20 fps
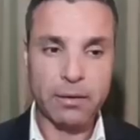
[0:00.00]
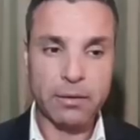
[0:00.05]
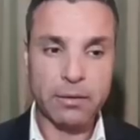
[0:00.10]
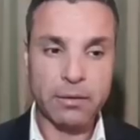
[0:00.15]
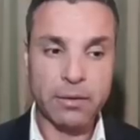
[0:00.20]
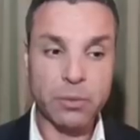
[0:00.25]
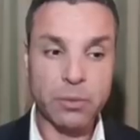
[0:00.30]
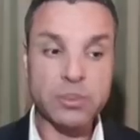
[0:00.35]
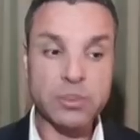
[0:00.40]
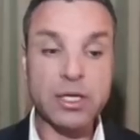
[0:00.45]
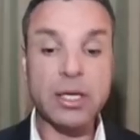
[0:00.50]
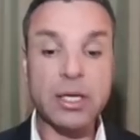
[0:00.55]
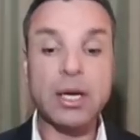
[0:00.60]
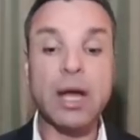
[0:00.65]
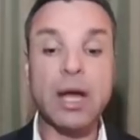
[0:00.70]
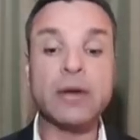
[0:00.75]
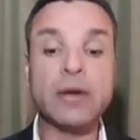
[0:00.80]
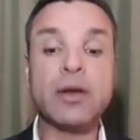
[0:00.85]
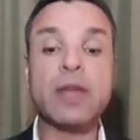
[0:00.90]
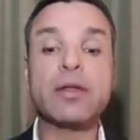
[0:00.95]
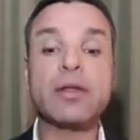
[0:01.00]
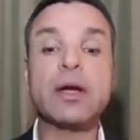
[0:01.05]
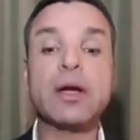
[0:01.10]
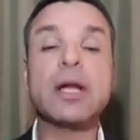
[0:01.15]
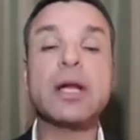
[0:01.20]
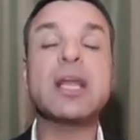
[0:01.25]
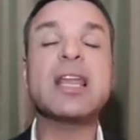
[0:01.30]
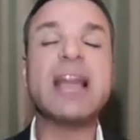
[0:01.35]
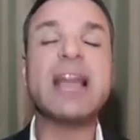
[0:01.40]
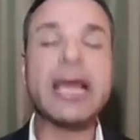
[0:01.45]
There was another
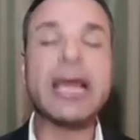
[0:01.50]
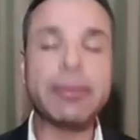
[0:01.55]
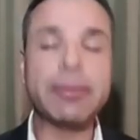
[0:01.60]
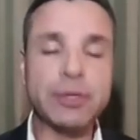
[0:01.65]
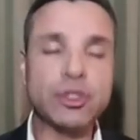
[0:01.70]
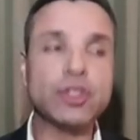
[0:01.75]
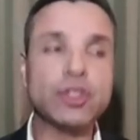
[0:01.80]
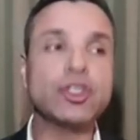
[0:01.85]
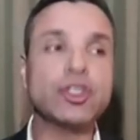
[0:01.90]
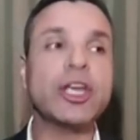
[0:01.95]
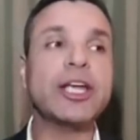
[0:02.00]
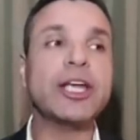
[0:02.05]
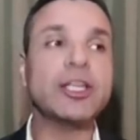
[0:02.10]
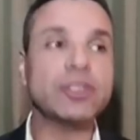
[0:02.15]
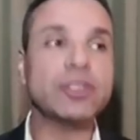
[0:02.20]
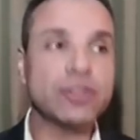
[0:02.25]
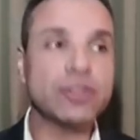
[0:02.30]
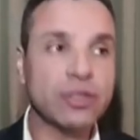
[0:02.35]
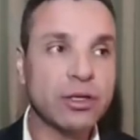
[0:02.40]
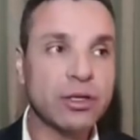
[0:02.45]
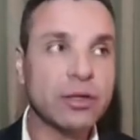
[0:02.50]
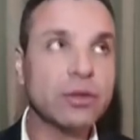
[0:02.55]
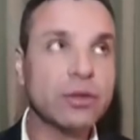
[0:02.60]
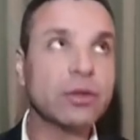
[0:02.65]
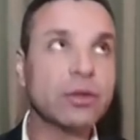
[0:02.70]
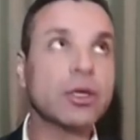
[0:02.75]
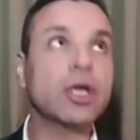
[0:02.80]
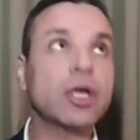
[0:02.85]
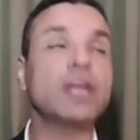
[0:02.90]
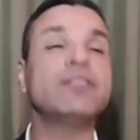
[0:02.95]
climate change
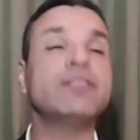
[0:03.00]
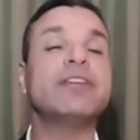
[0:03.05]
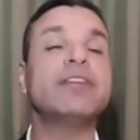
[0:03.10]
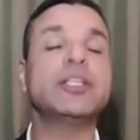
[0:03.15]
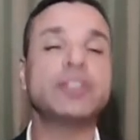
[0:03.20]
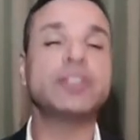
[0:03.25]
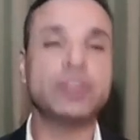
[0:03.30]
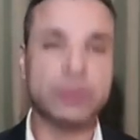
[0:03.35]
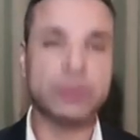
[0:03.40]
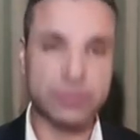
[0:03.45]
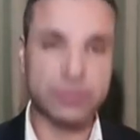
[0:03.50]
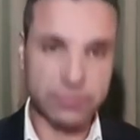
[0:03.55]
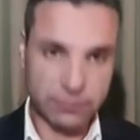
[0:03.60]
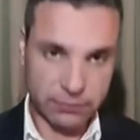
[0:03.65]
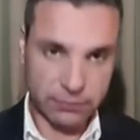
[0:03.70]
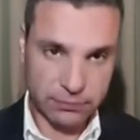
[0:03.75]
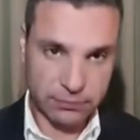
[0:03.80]
convention.